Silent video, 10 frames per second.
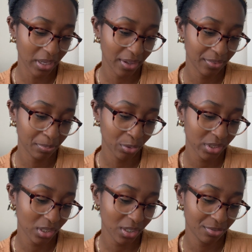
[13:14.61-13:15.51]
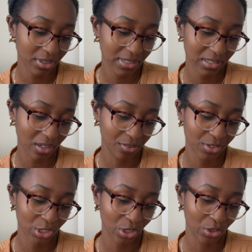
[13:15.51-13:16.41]
I post a lot of fun stuff,
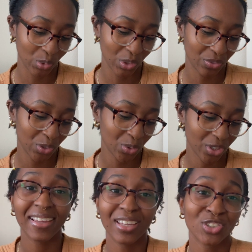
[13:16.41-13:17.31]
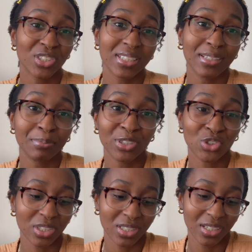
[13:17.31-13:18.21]
so if you are interested in
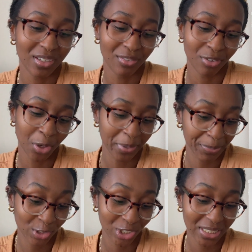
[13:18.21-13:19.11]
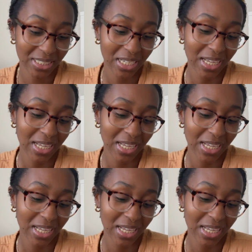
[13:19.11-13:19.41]
Pinterest, then follow my Pinterest.